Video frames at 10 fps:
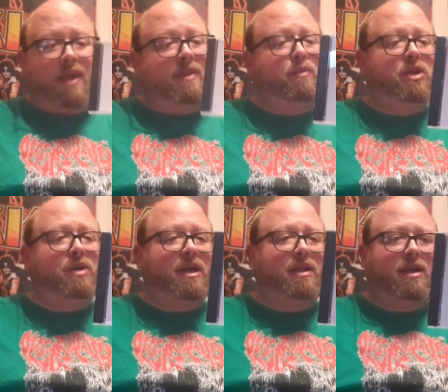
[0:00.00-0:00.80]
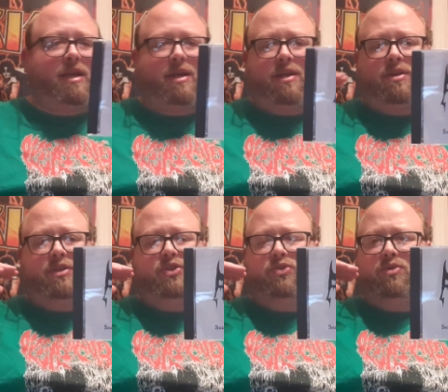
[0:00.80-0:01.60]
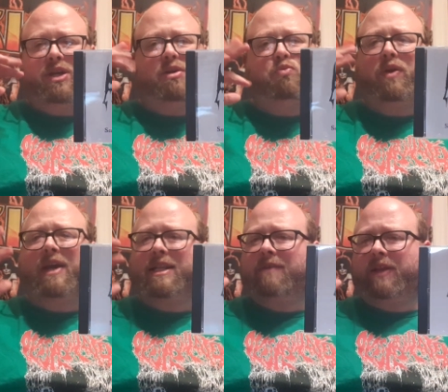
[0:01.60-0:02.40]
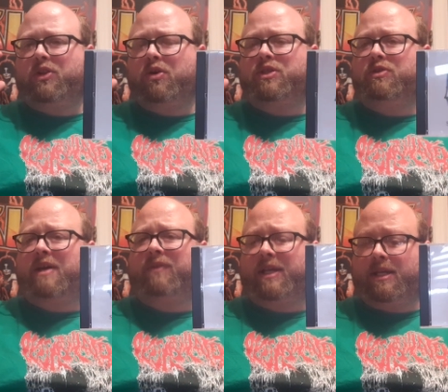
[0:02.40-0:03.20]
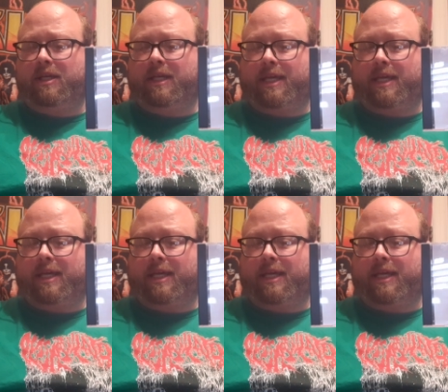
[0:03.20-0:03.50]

then when you get into you know one thing i definitely noticed you definitely